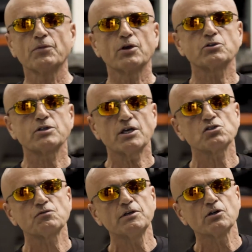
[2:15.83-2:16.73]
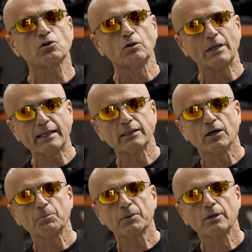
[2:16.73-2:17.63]
their test vehicle
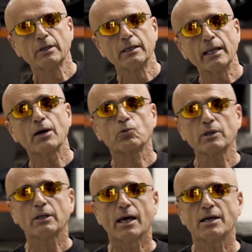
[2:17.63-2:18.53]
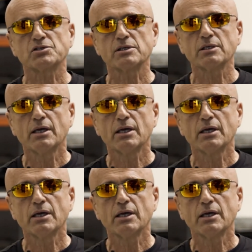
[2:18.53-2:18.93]
lineup, not realizing